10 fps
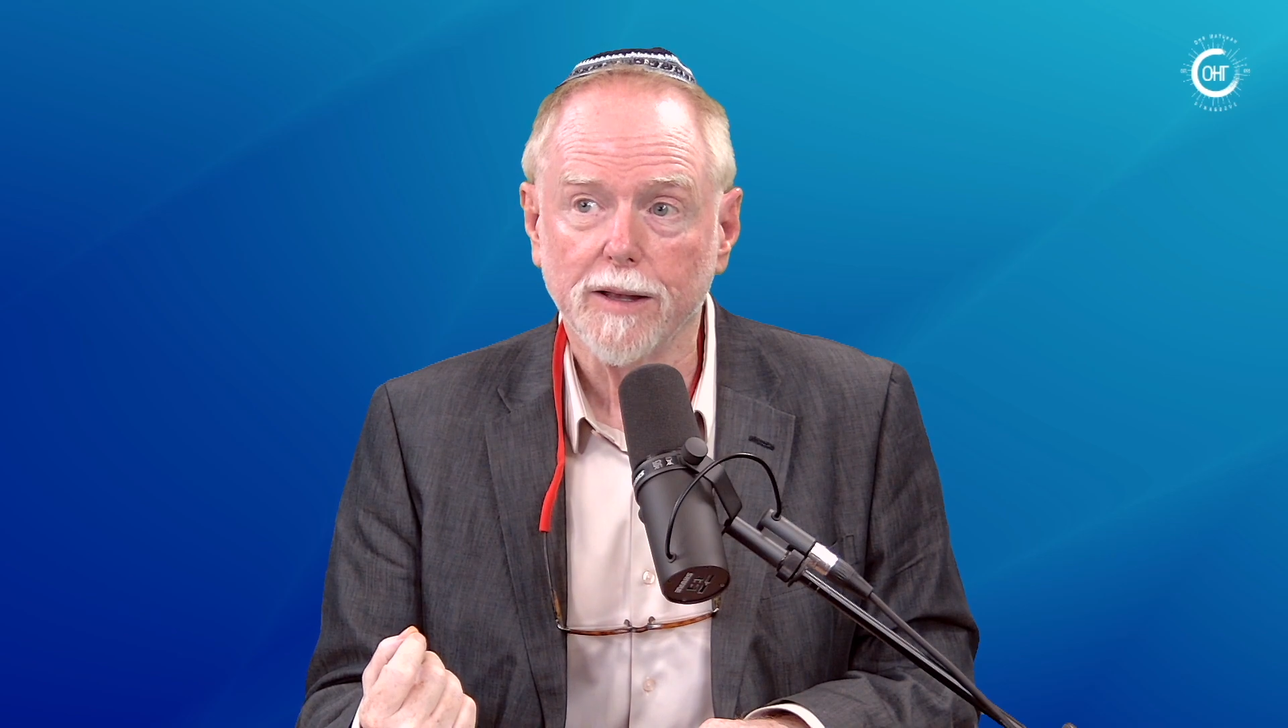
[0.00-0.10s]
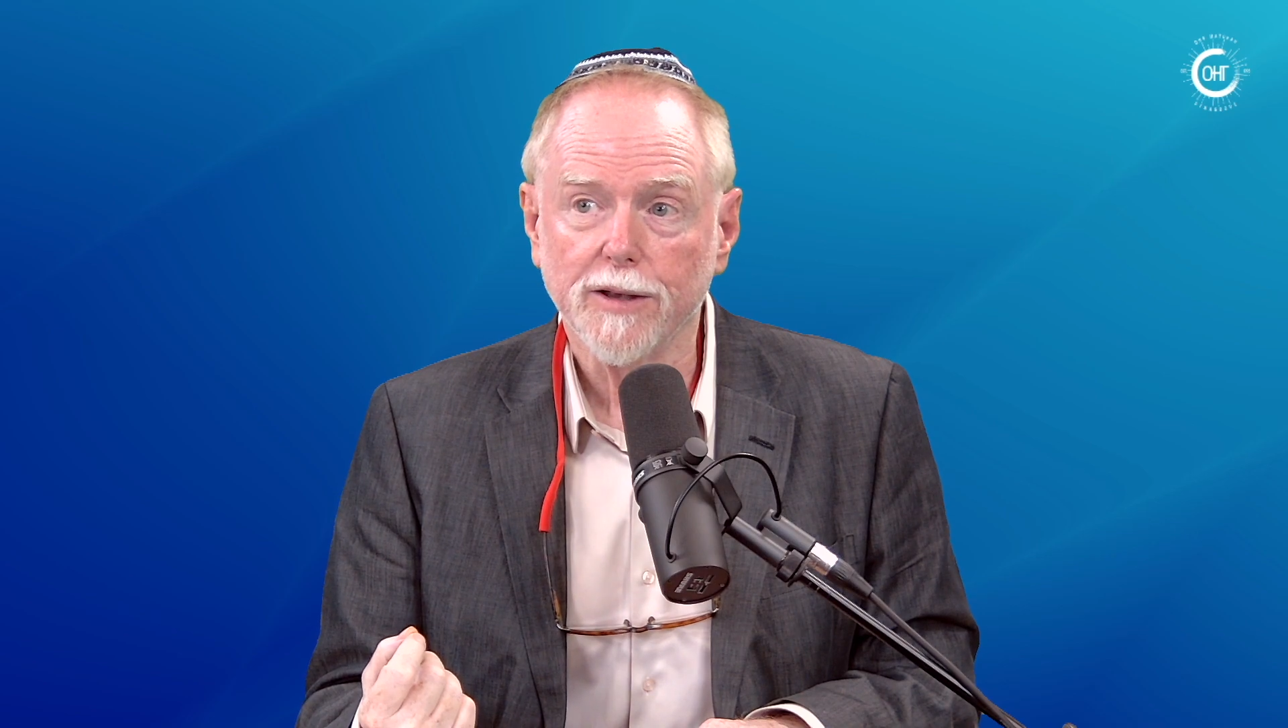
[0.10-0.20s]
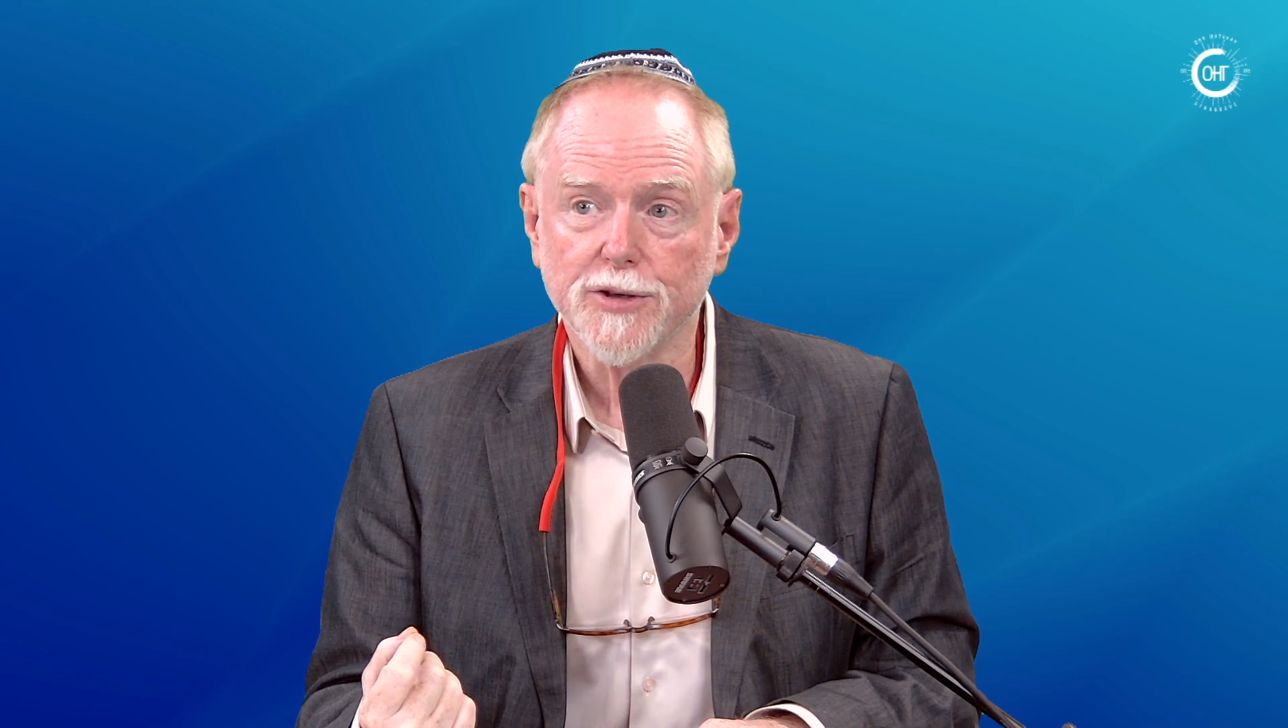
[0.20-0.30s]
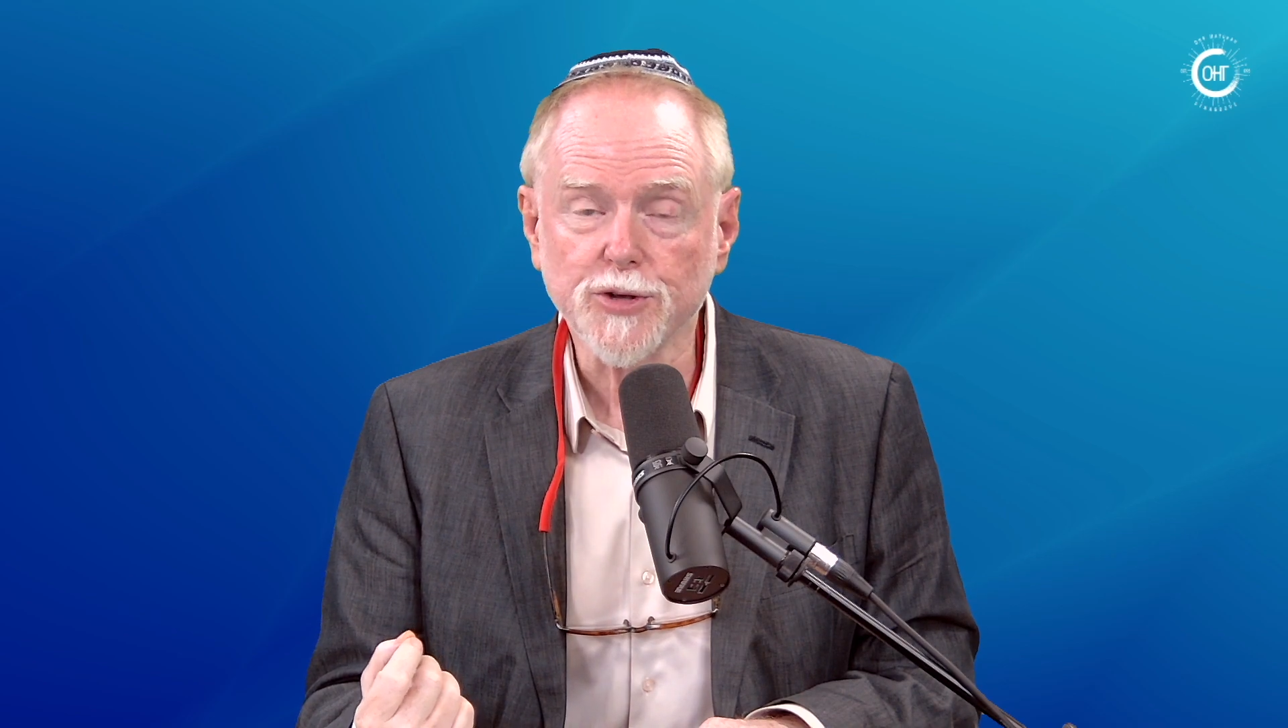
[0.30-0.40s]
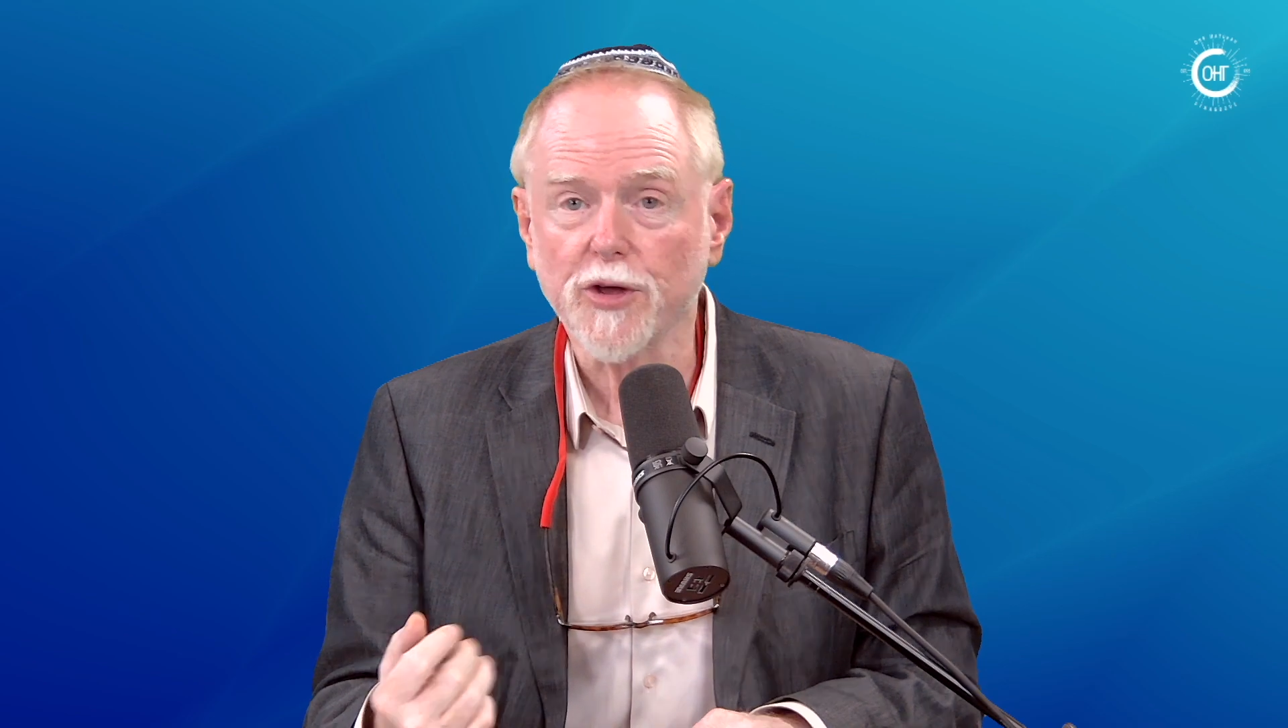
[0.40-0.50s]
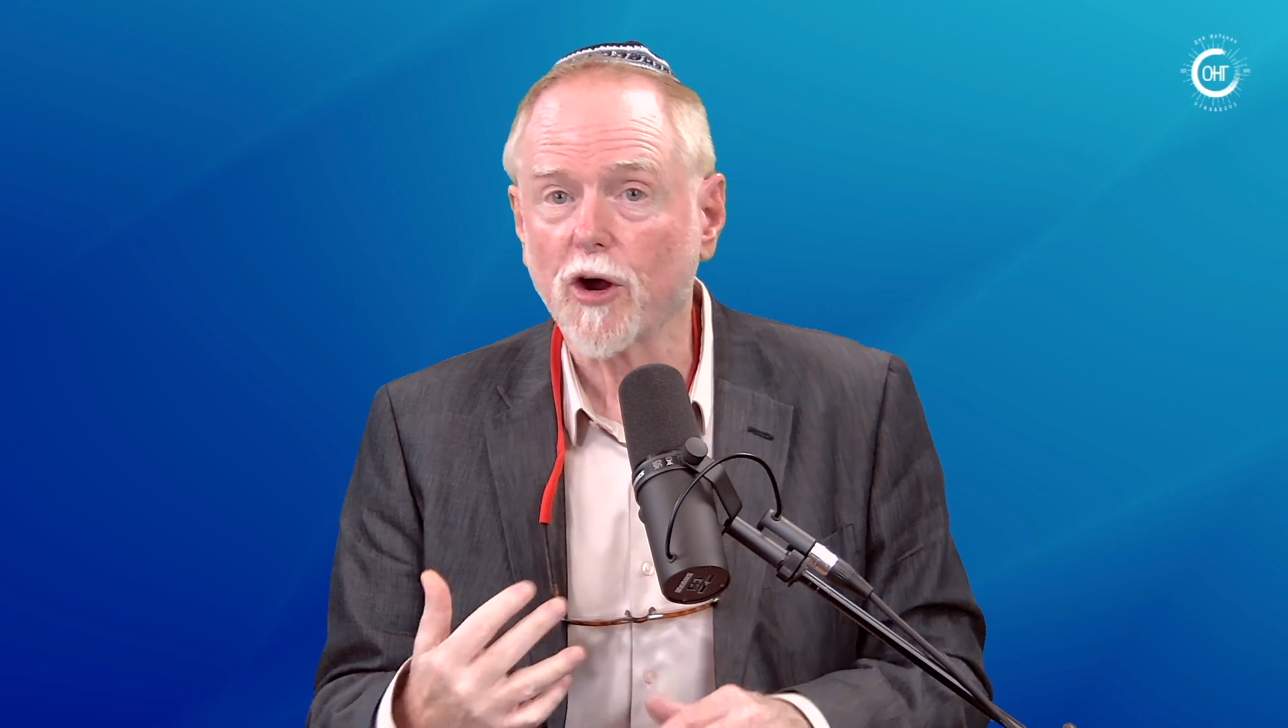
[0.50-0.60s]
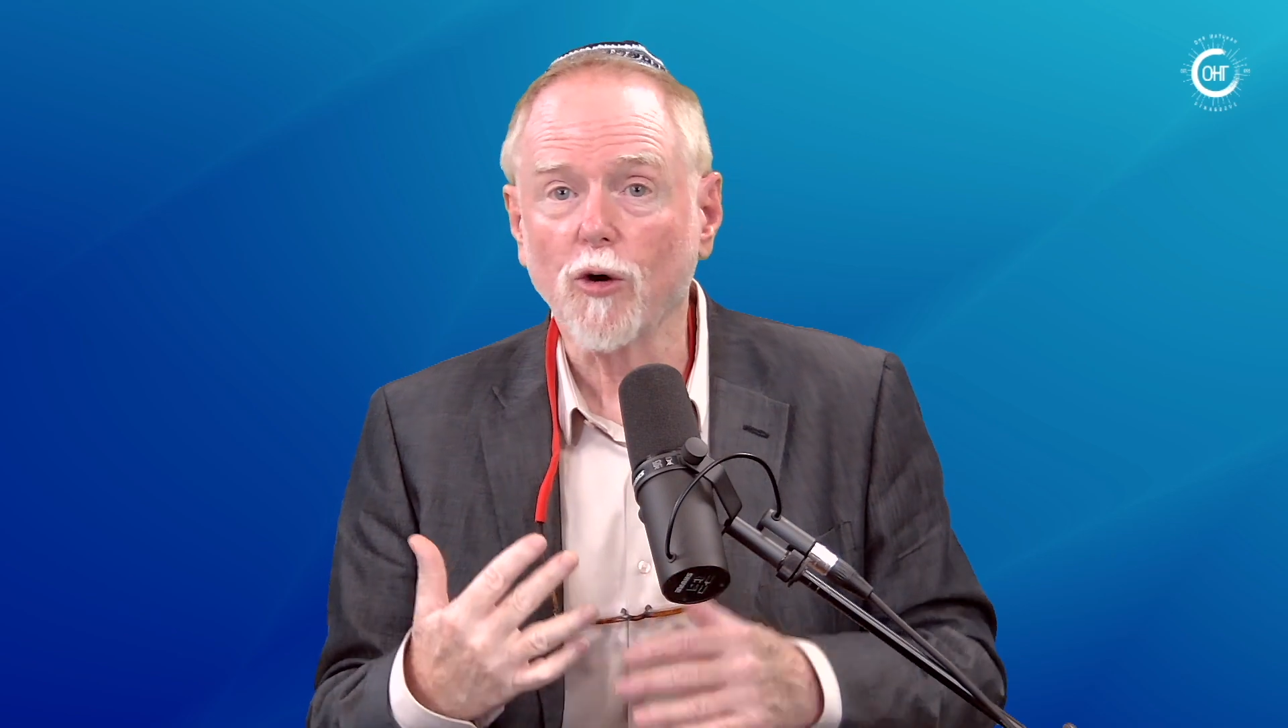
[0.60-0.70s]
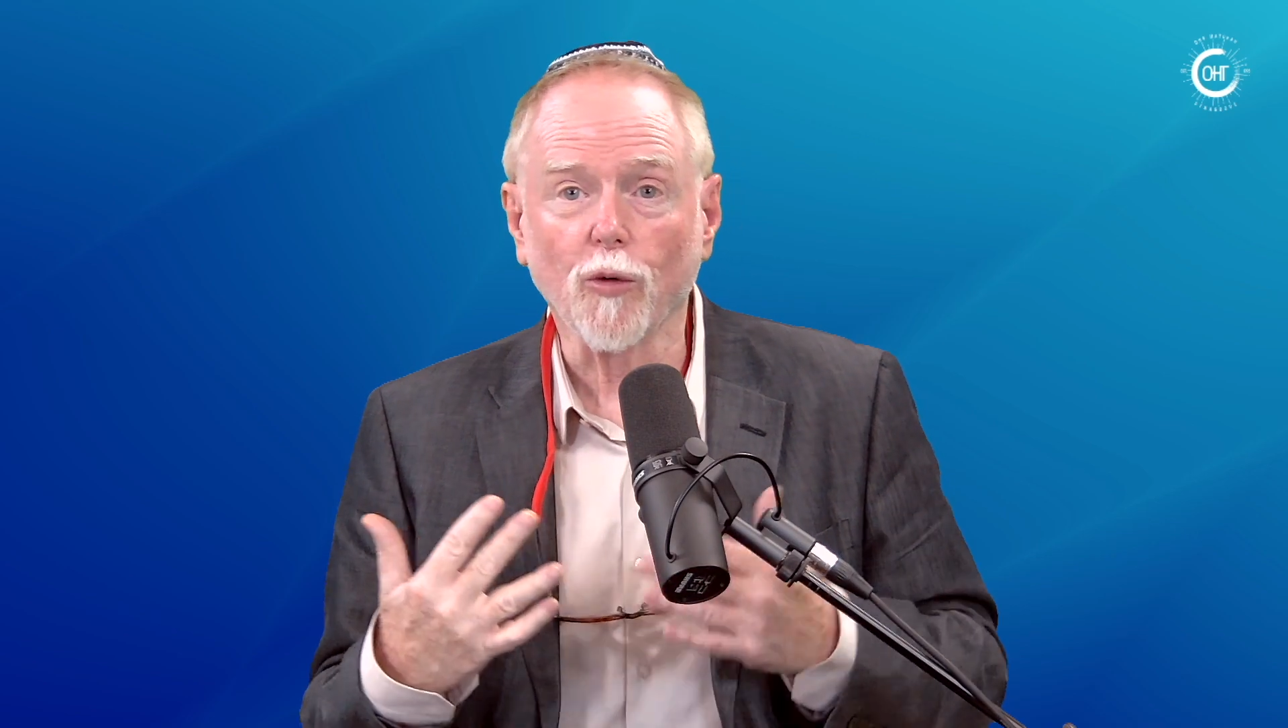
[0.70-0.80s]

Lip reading: So there are